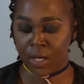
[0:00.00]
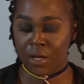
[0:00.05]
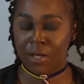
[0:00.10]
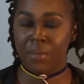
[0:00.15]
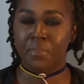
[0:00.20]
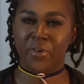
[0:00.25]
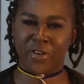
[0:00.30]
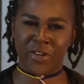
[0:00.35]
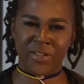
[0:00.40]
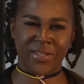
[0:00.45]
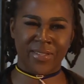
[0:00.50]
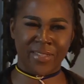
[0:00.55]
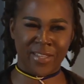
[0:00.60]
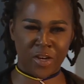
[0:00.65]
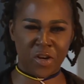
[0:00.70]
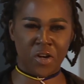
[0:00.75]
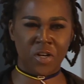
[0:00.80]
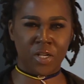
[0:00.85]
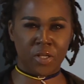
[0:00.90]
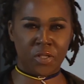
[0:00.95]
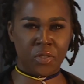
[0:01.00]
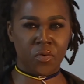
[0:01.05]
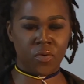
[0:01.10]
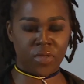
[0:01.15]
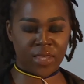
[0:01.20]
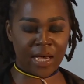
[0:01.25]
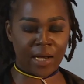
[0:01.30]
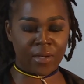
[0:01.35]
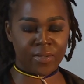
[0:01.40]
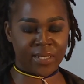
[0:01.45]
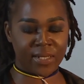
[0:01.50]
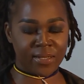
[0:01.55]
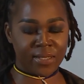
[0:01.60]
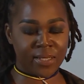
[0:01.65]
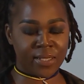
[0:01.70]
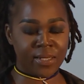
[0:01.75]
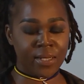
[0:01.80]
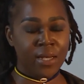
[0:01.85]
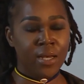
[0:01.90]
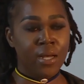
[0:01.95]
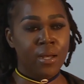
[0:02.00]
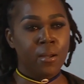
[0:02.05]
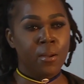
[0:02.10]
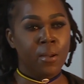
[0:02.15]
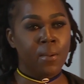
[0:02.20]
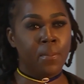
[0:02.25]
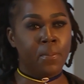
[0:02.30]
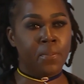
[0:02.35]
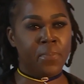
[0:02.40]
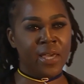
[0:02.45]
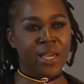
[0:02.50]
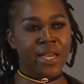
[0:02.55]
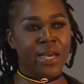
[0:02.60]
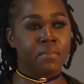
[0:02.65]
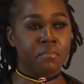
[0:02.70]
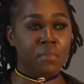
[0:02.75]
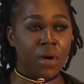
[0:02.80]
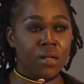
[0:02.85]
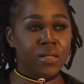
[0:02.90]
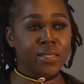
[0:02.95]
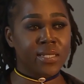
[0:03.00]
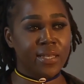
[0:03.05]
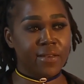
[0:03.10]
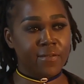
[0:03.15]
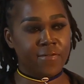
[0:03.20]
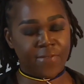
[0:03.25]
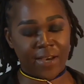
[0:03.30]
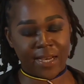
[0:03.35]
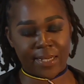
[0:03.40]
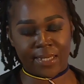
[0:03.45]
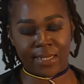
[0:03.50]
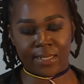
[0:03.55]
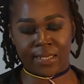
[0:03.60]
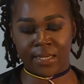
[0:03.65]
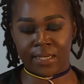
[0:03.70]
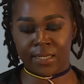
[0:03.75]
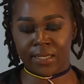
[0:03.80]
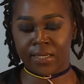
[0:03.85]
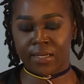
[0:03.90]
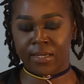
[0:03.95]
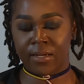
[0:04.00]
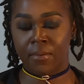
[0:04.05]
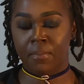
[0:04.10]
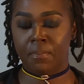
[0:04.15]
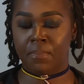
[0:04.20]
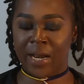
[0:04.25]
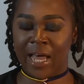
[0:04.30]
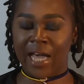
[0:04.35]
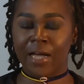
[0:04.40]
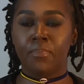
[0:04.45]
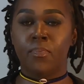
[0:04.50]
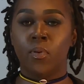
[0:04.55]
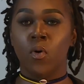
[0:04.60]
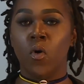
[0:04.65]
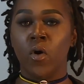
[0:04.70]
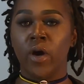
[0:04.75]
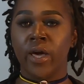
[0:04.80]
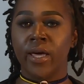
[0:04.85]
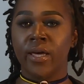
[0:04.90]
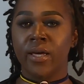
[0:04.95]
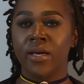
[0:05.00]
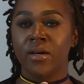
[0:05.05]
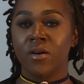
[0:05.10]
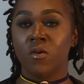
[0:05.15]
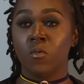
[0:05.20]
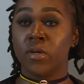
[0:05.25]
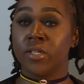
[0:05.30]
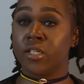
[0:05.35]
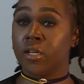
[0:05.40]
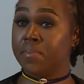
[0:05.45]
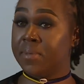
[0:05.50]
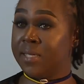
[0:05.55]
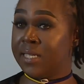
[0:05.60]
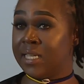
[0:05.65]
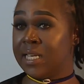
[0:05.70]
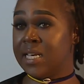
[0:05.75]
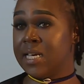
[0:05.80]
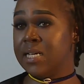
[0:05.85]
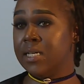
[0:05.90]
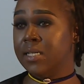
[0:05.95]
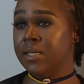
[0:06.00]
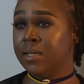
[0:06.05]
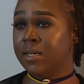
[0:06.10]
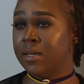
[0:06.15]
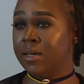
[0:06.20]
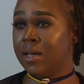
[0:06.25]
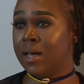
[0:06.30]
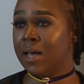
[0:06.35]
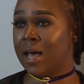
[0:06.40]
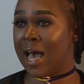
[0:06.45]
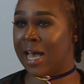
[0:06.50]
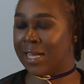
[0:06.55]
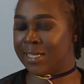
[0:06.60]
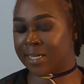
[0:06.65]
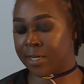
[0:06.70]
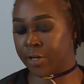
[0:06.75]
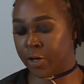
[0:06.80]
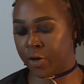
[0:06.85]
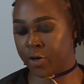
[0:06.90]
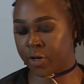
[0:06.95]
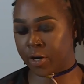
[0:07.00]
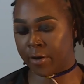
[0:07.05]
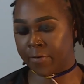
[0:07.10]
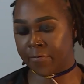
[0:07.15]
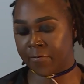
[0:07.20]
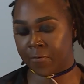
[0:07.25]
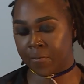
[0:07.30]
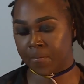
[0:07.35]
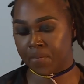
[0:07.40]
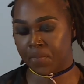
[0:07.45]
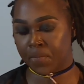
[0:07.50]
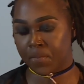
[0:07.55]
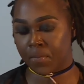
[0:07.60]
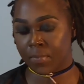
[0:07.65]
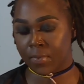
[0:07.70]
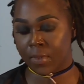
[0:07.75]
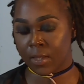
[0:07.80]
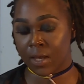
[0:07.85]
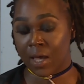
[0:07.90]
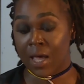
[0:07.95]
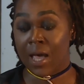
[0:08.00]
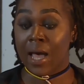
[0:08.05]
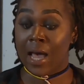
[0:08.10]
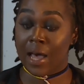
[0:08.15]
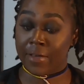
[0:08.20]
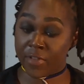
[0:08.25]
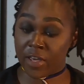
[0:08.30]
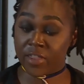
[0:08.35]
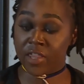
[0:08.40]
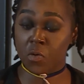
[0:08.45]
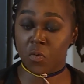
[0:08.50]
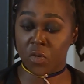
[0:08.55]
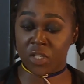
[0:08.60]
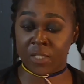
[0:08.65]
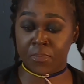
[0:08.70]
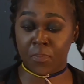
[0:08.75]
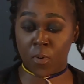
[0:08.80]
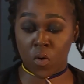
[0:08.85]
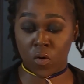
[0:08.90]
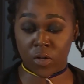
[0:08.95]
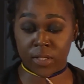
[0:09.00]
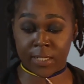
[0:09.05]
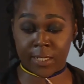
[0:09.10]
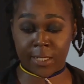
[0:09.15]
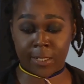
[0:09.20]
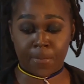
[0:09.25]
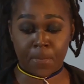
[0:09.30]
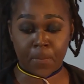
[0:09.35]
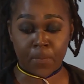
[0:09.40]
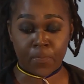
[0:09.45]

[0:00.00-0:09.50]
Because in the early 2000s, being a multifaceted black boy was obscene and unheard of. And then there was sports.